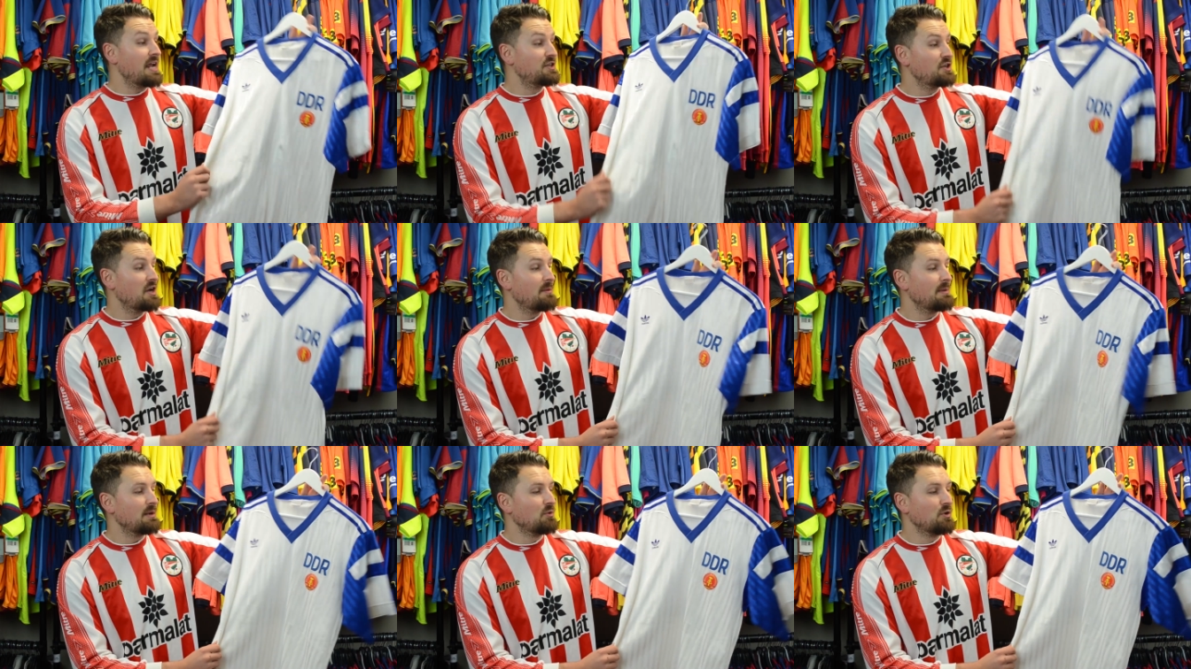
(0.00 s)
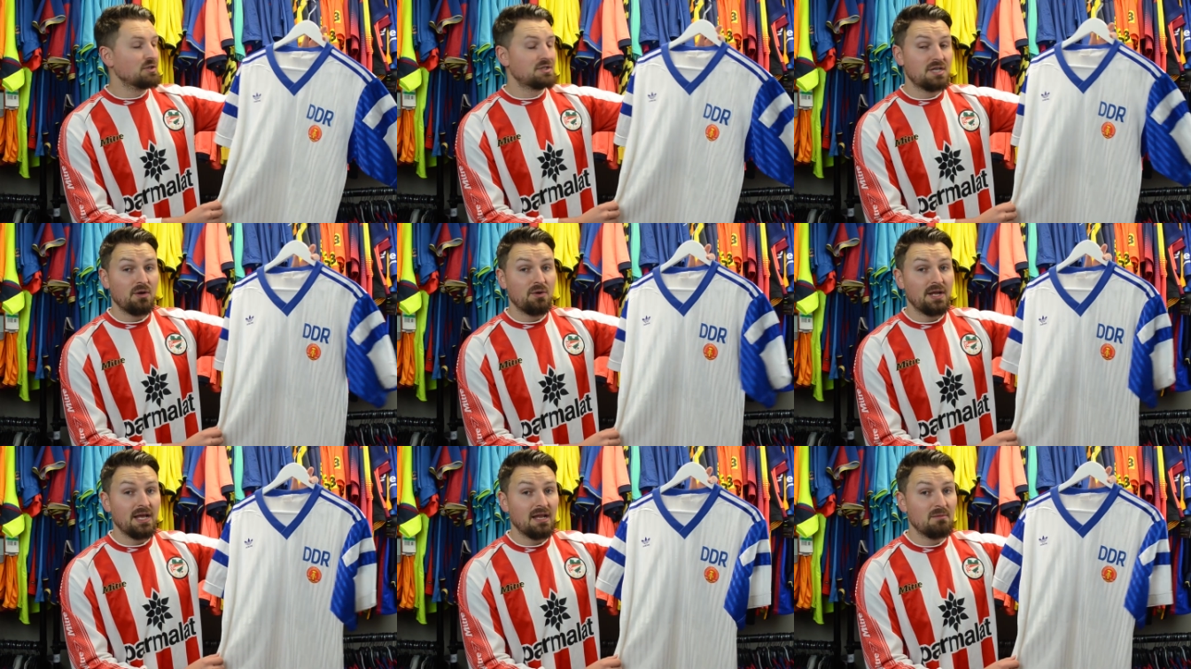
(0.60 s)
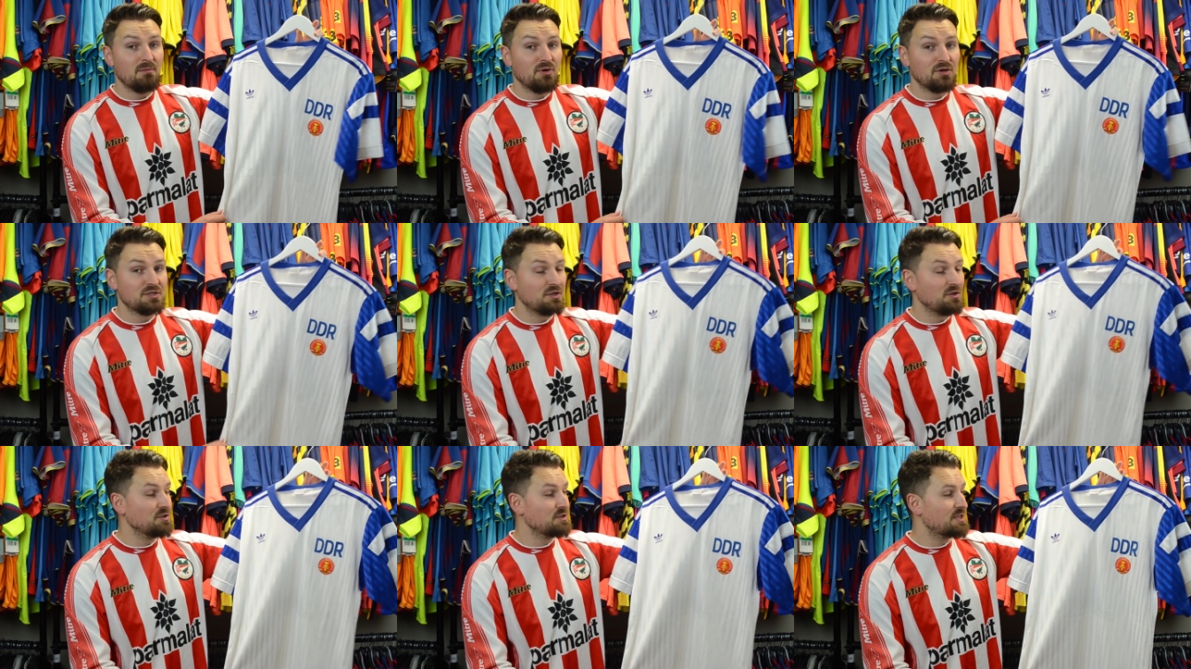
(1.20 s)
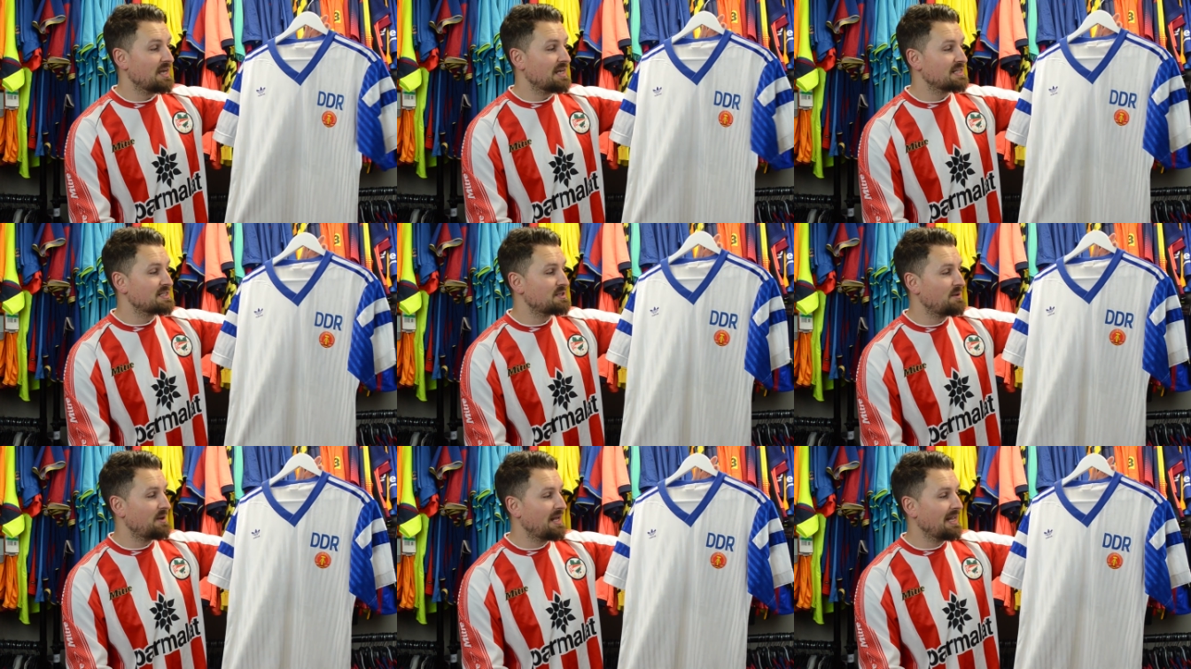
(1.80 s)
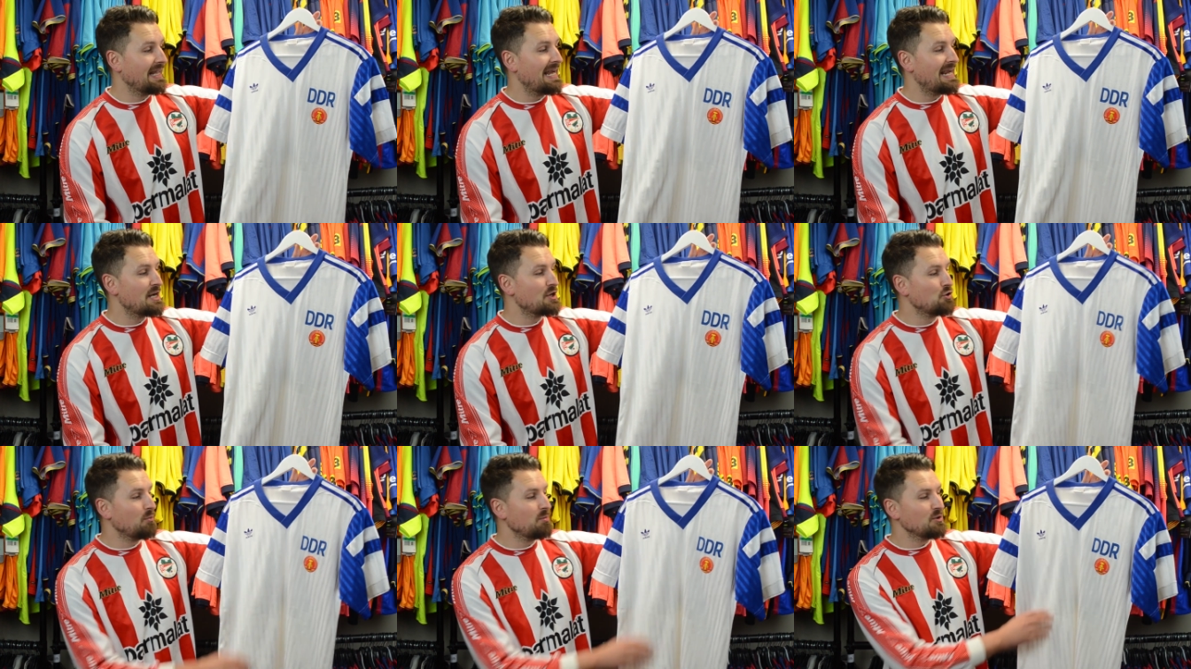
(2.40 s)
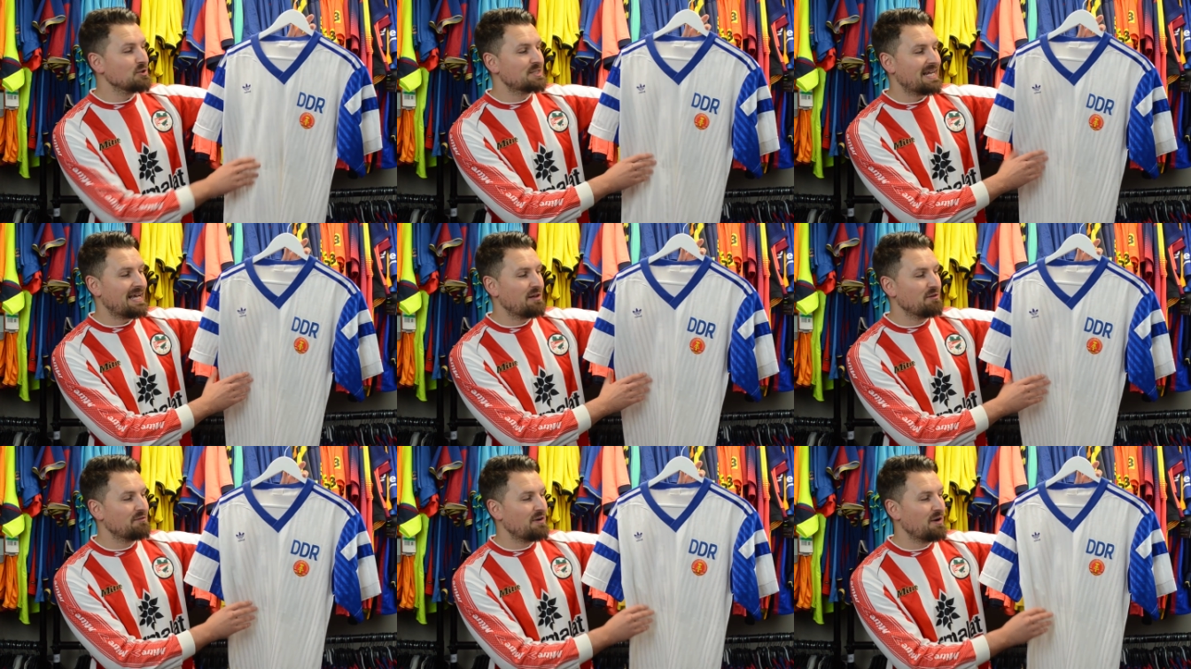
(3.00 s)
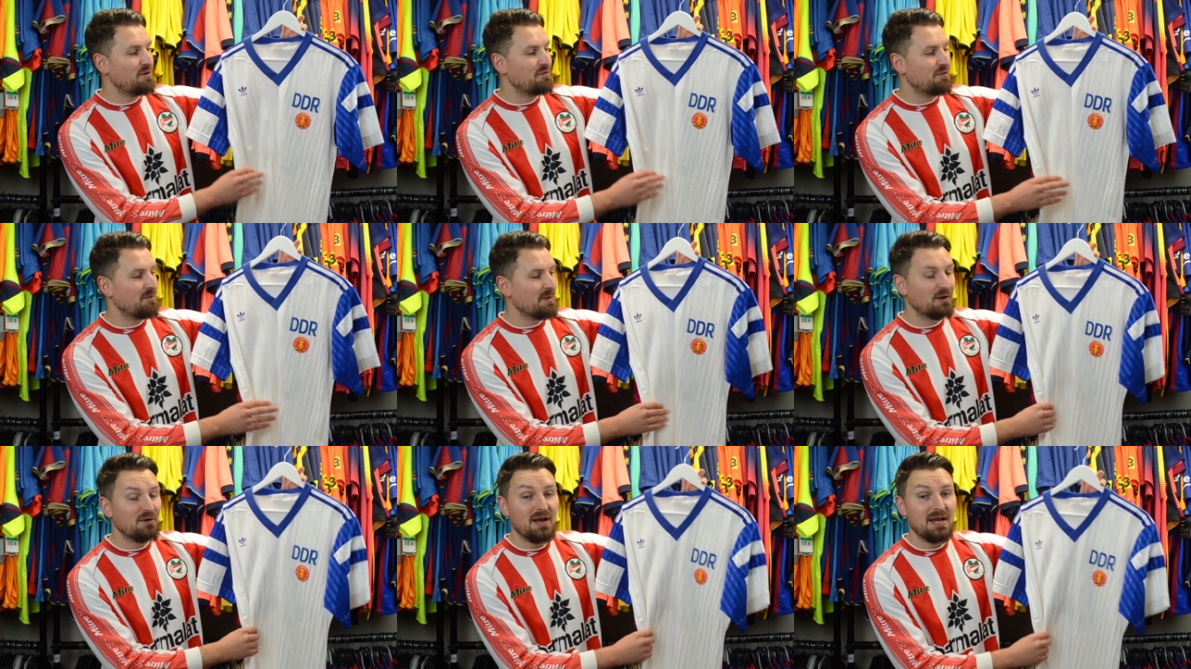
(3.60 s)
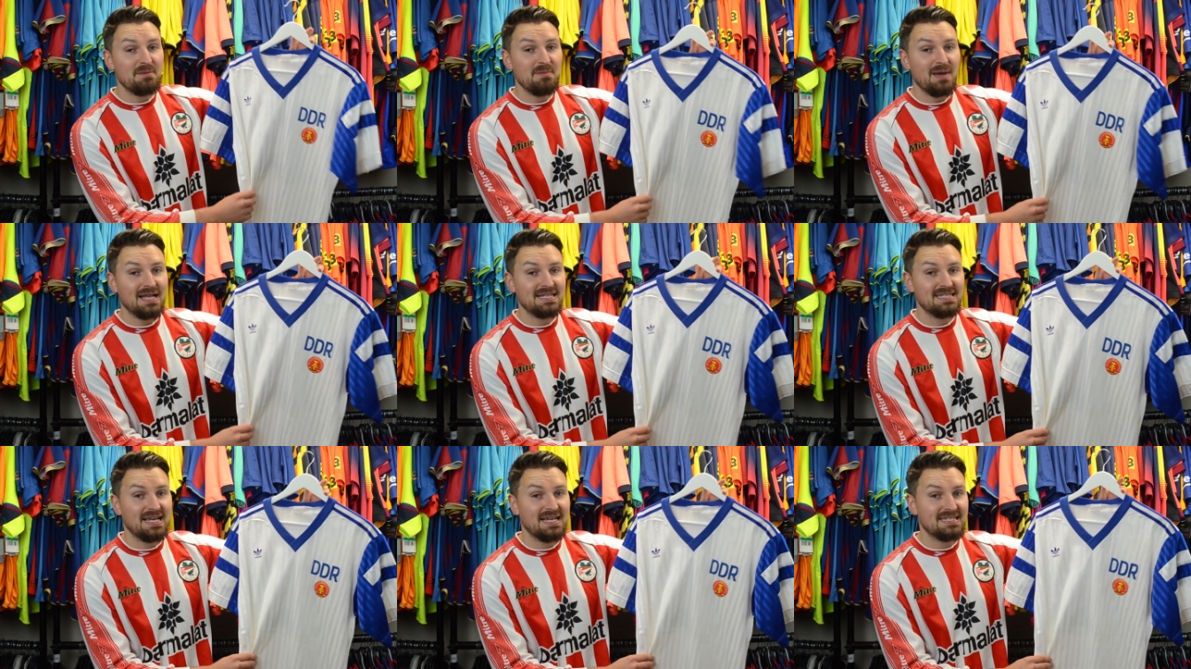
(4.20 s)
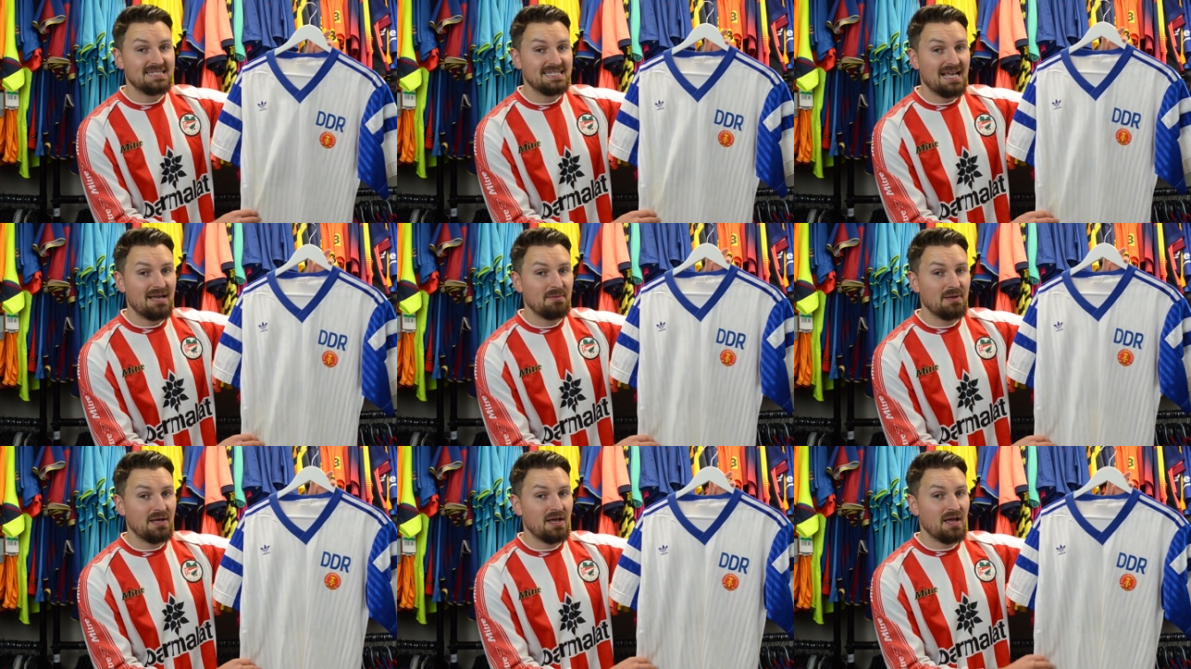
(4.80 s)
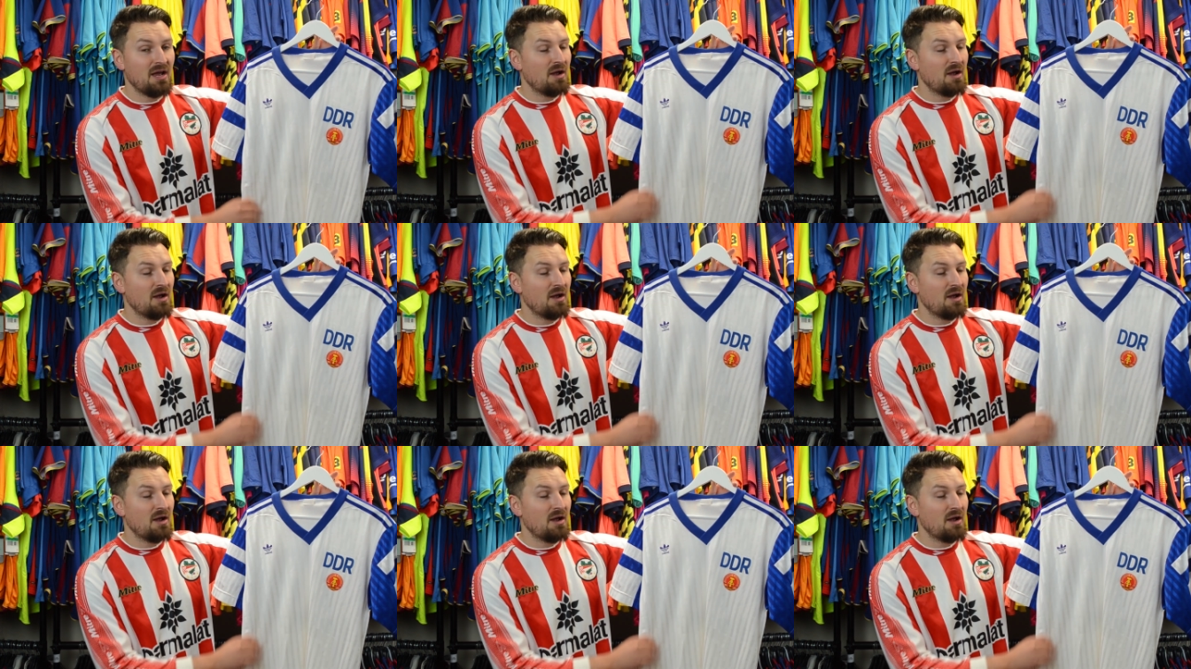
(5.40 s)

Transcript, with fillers: East Germany won two nil in Brussels thanks to a late double salvo from the great Matthias Sammer,